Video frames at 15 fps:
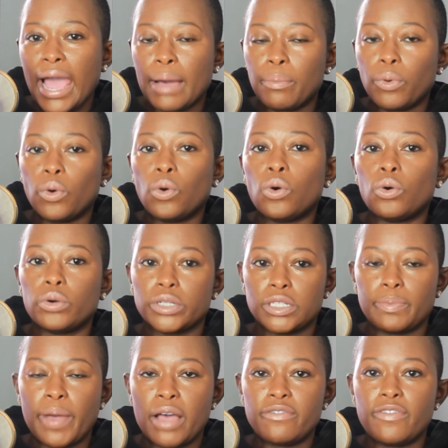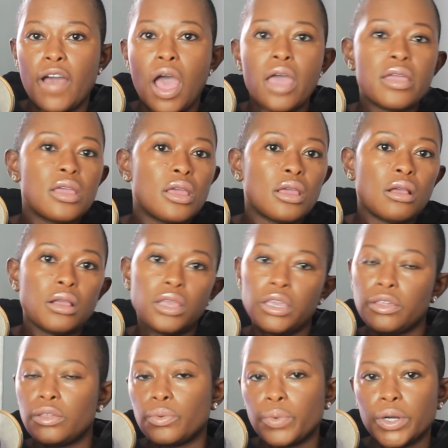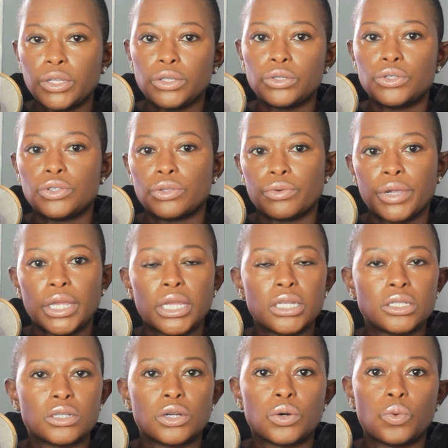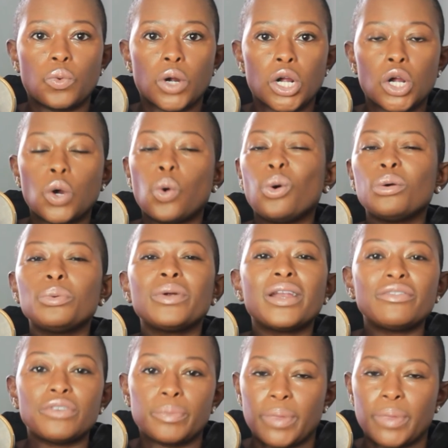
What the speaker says: Apple, or Spotify. Either one of those 3 is going to work, or whatever